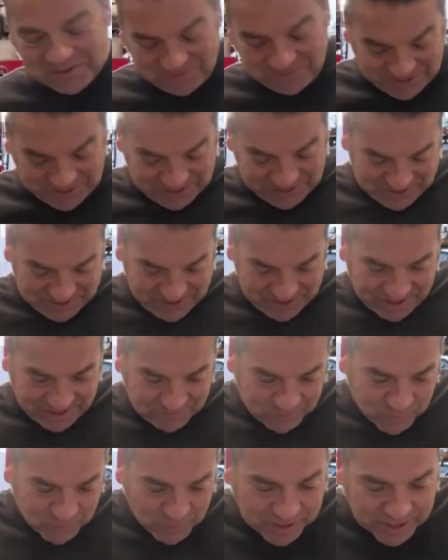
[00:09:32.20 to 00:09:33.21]
But
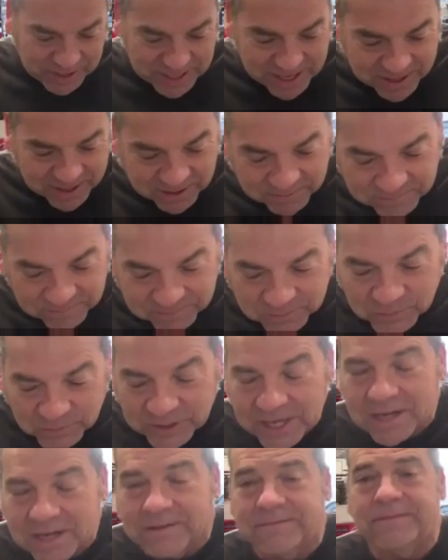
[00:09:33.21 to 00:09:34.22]
we had
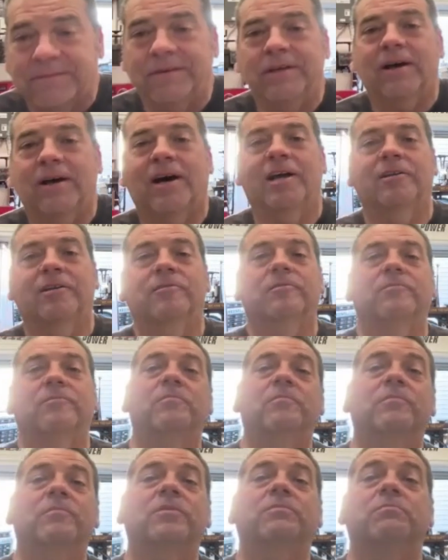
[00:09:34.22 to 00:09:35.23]
a Fiat
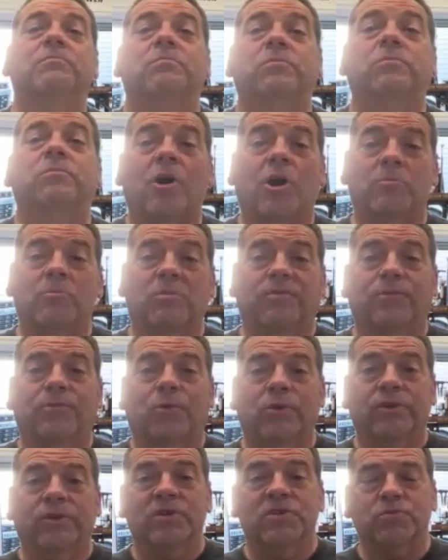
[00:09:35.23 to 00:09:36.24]
car
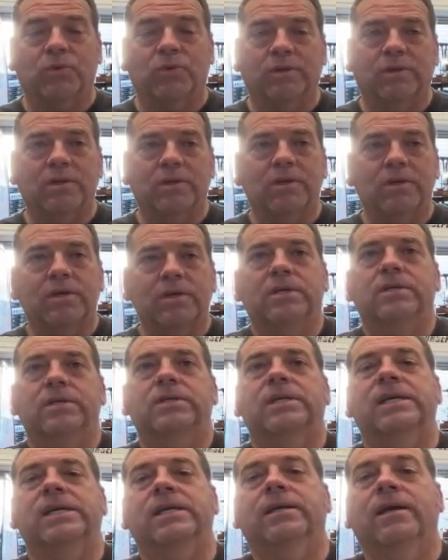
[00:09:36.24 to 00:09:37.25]
before this one,
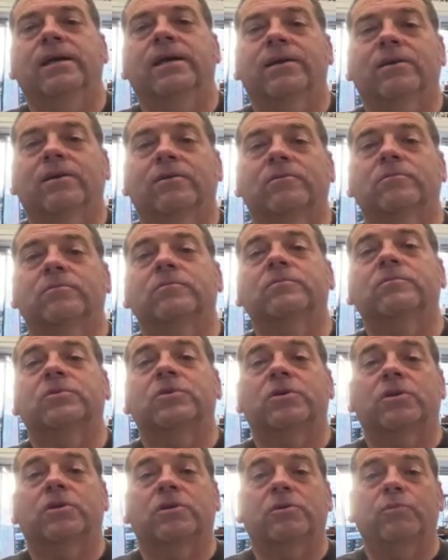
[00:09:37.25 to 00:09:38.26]
and
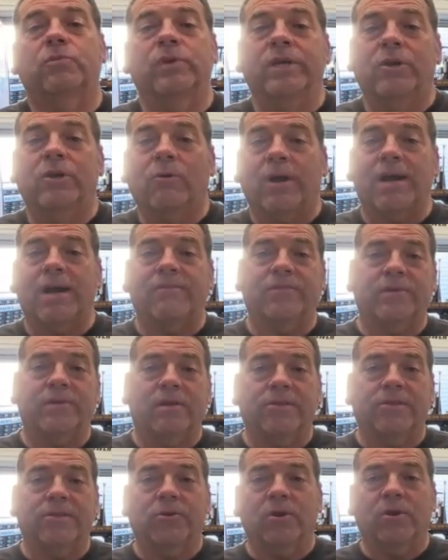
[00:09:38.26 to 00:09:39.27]
we grafted
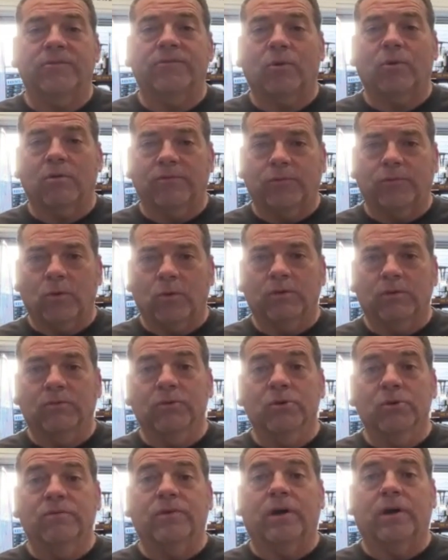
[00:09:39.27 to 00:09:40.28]
a 34 Ford
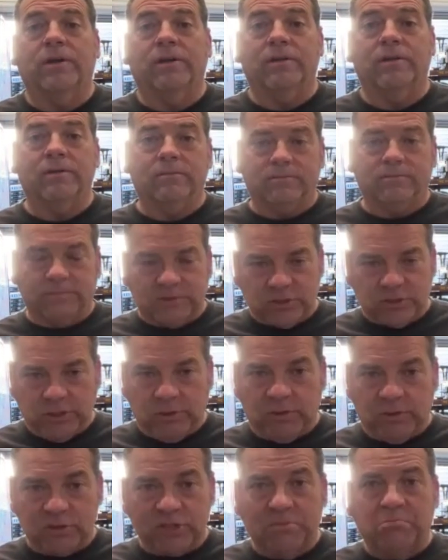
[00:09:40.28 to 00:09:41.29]
roof on it, so it
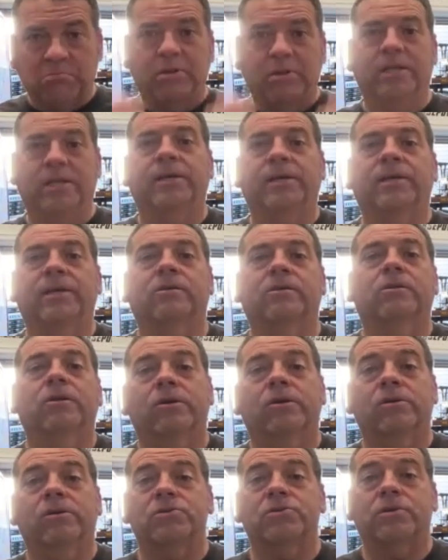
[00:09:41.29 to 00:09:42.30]
was completely
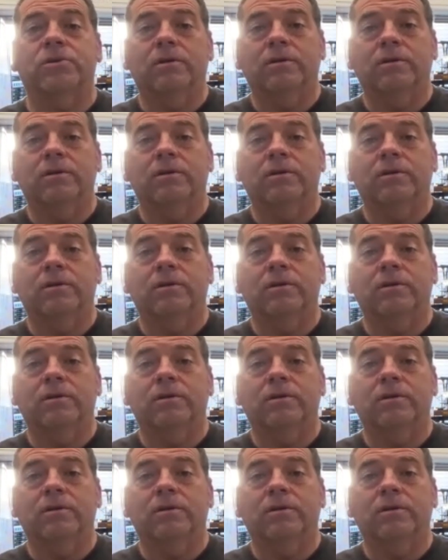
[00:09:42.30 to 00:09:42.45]
enclosed,